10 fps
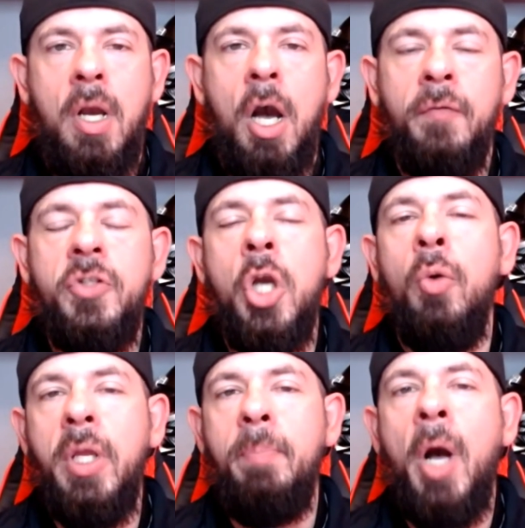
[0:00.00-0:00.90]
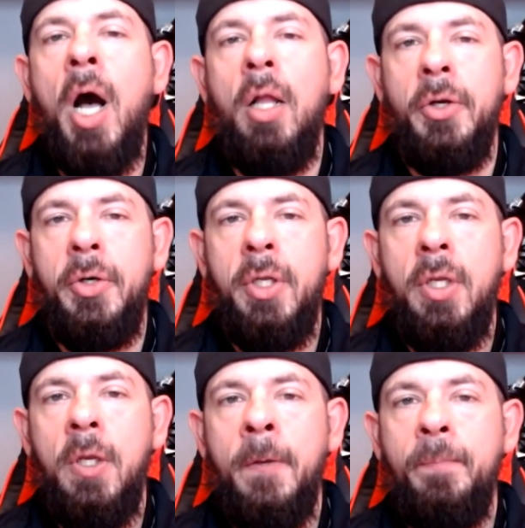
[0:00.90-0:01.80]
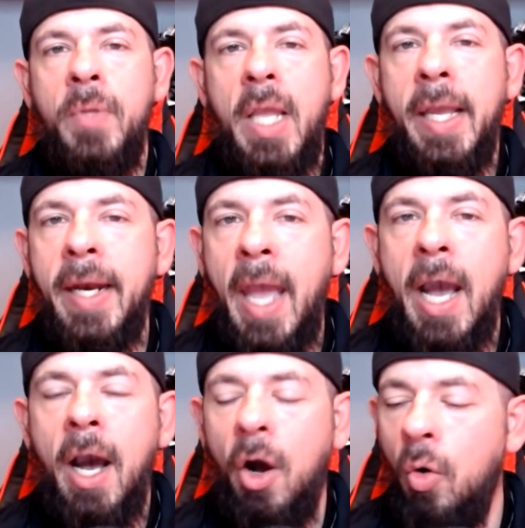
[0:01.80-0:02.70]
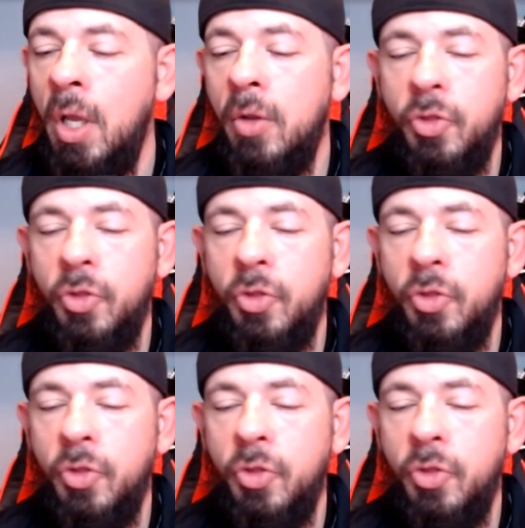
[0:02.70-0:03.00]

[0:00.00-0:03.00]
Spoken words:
of Tony Pollard and how